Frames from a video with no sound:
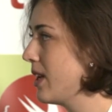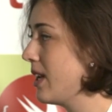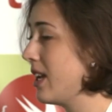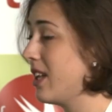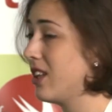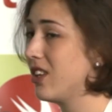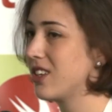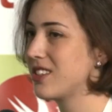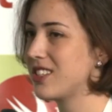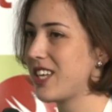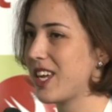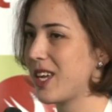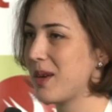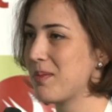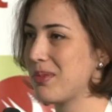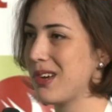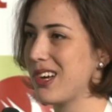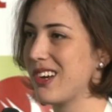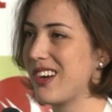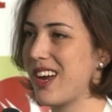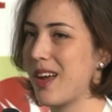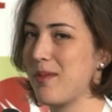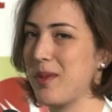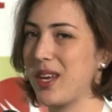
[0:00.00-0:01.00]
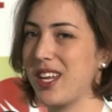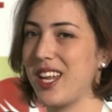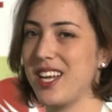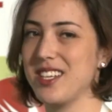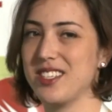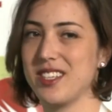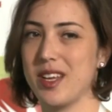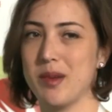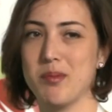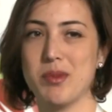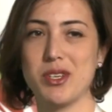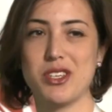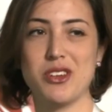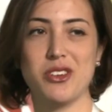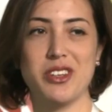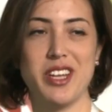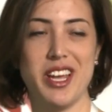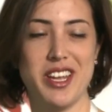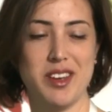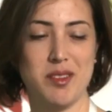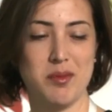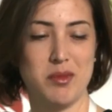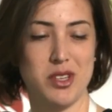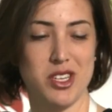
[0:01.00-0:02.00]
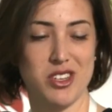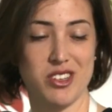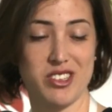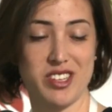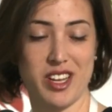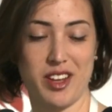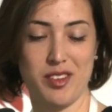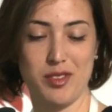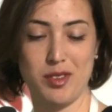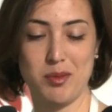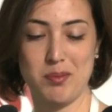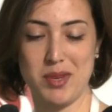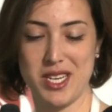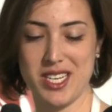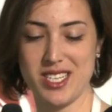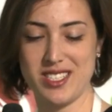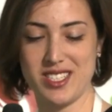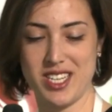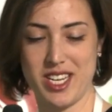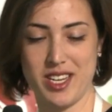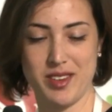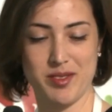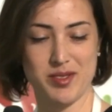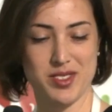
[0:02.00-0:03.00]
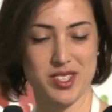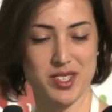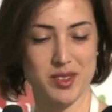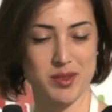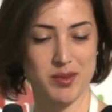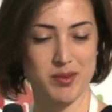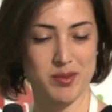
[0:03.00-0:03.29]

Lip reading: It looks like a programming lesson, but don't let yourself be deceived.